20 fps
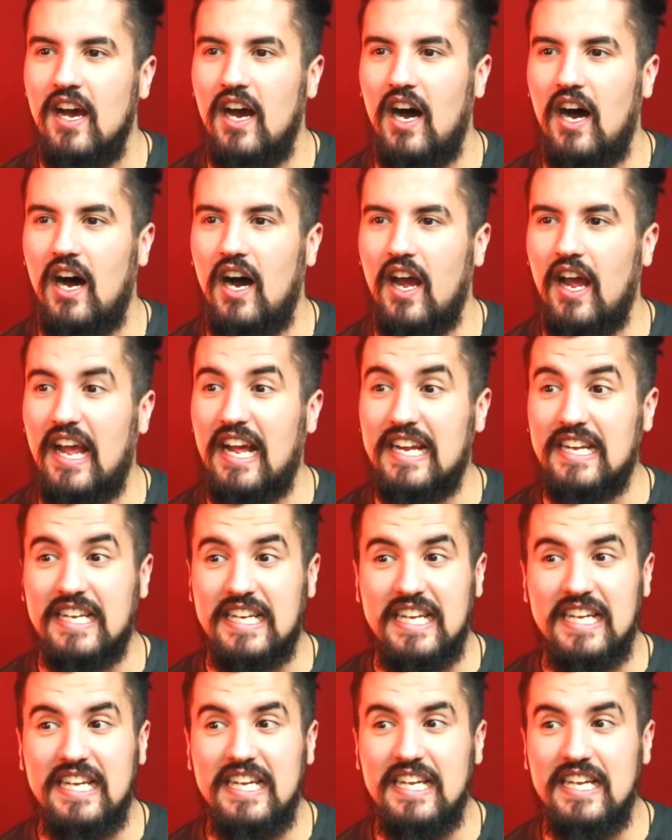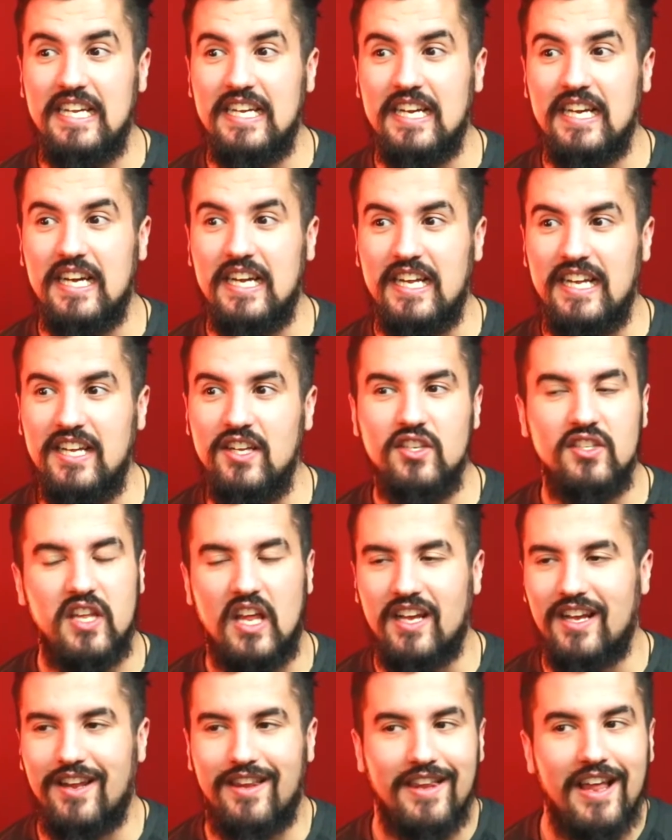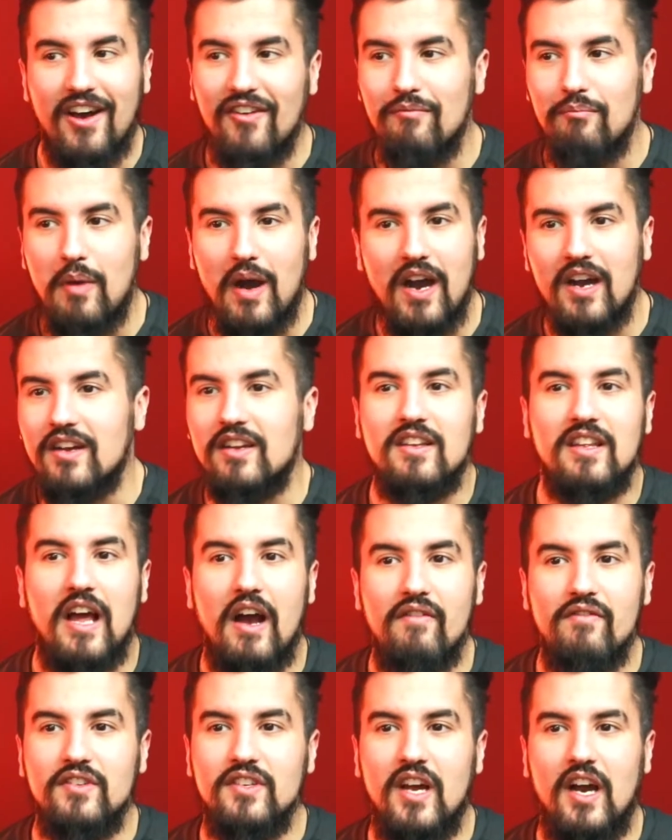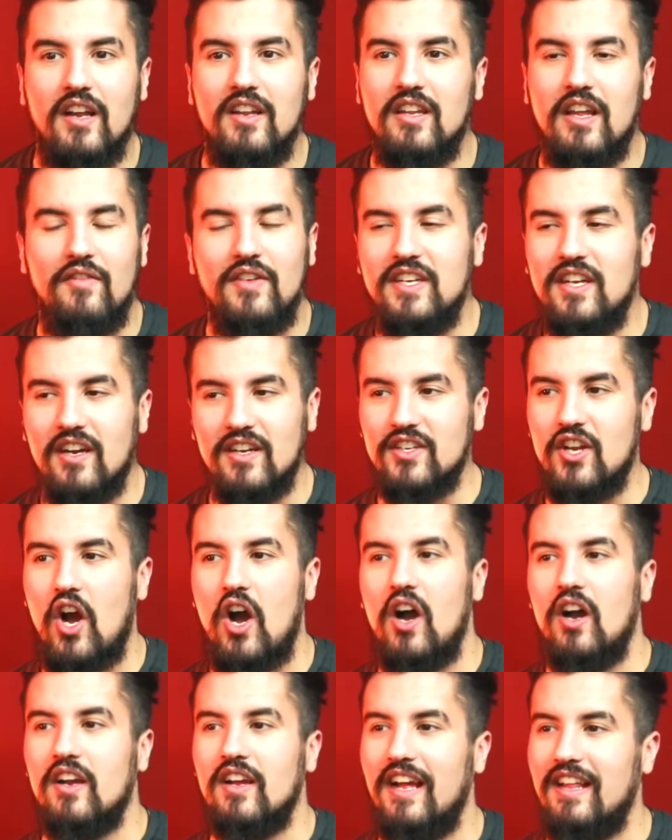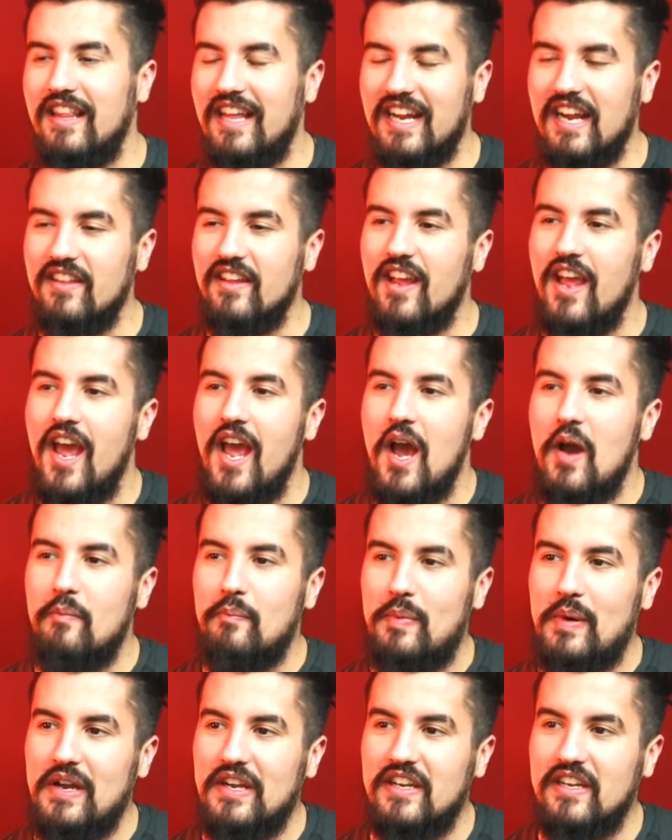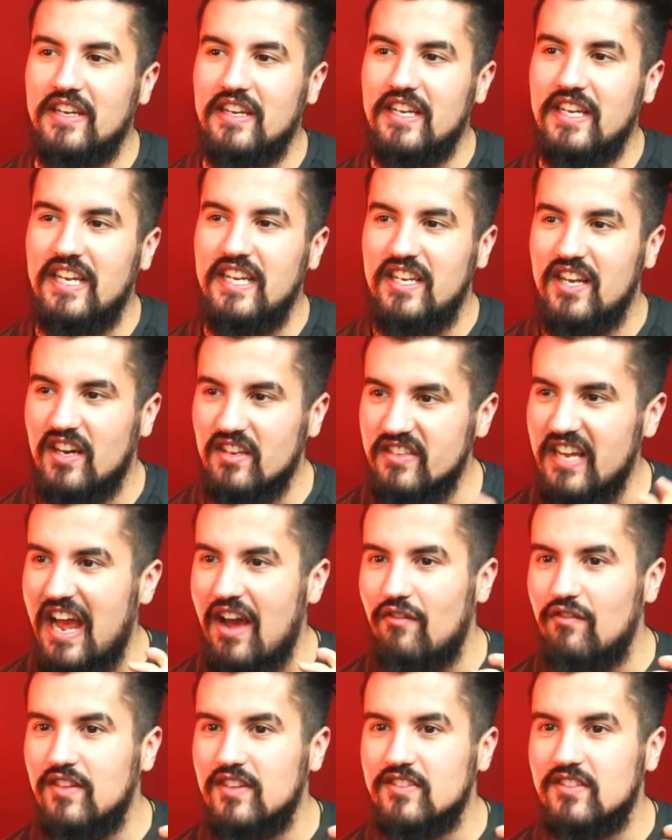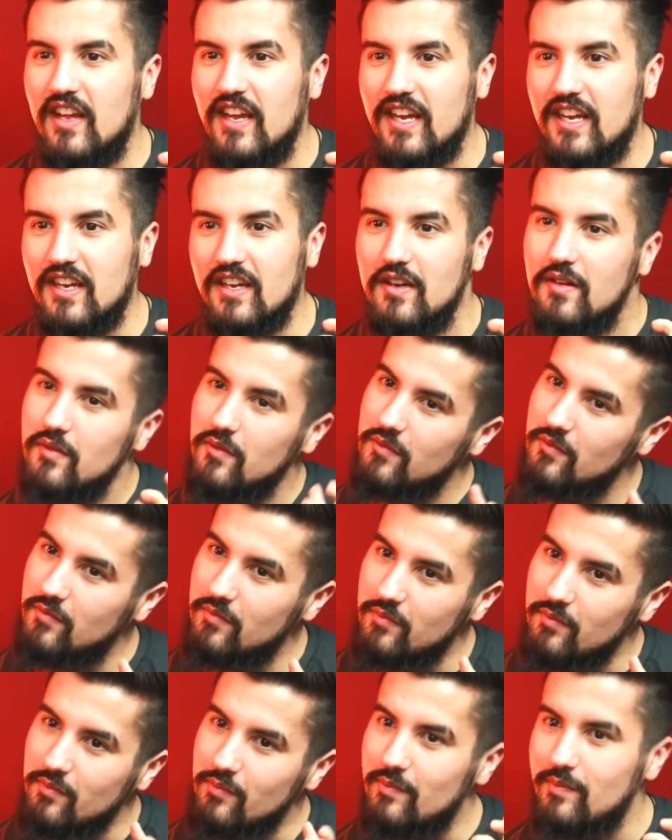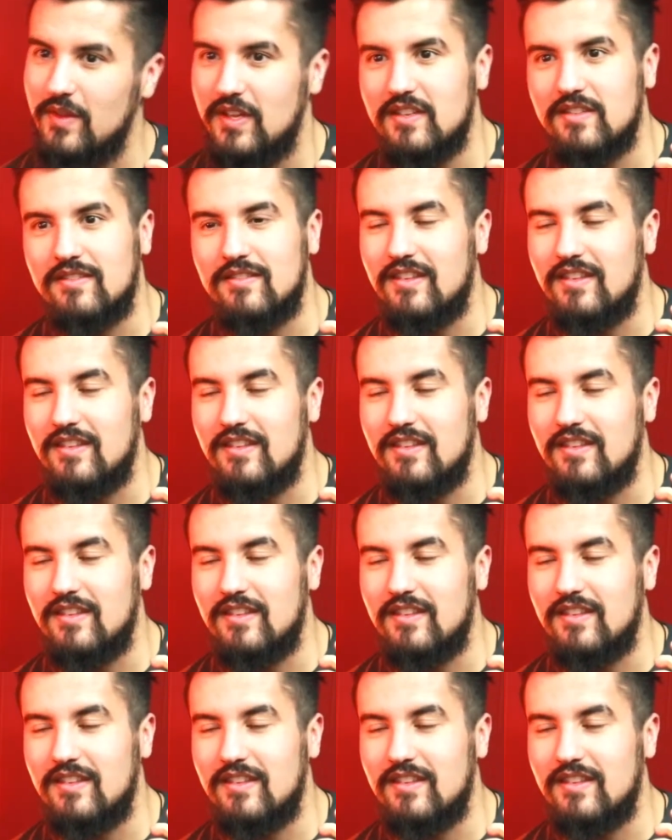Uh, and he he's like a love bug, love do, lovey dog dog, that kind of thing. But he does have this like this